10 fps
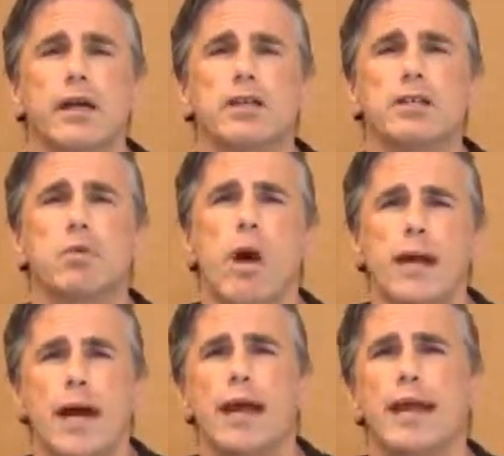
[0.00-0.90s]
So why
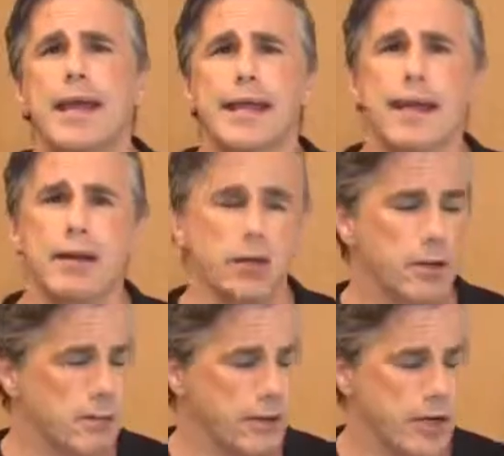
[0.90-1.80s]
not hand out an
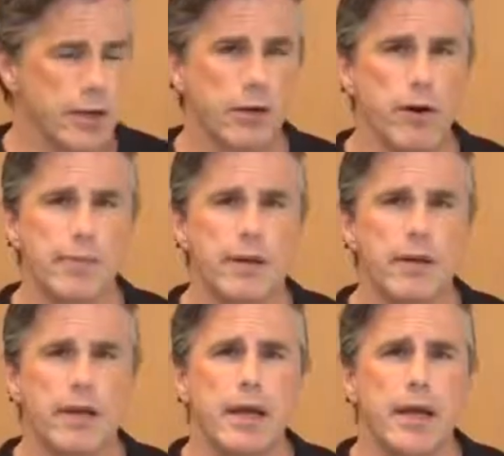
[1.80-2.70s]
immunity agreement?
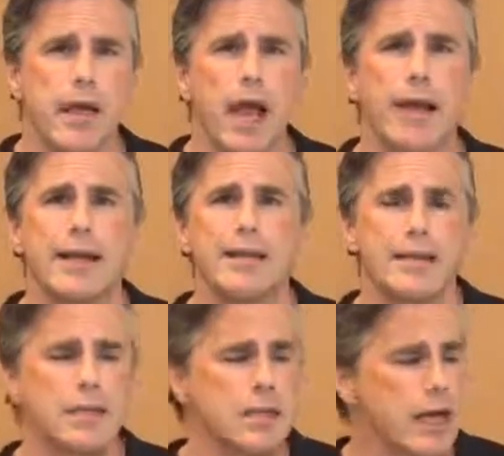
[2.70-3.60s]
And as
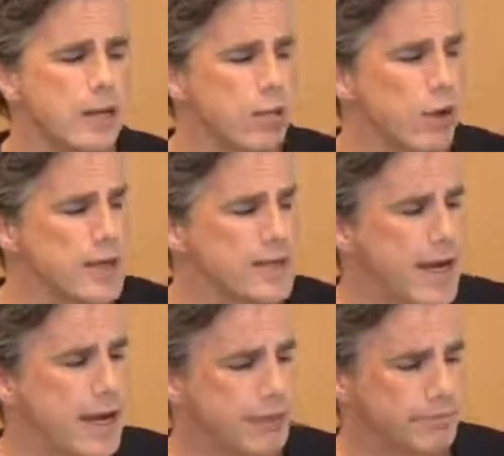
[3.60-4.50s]
this letter points
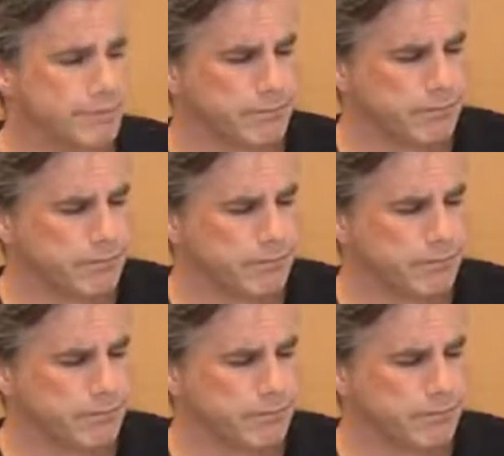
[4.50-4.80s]
out,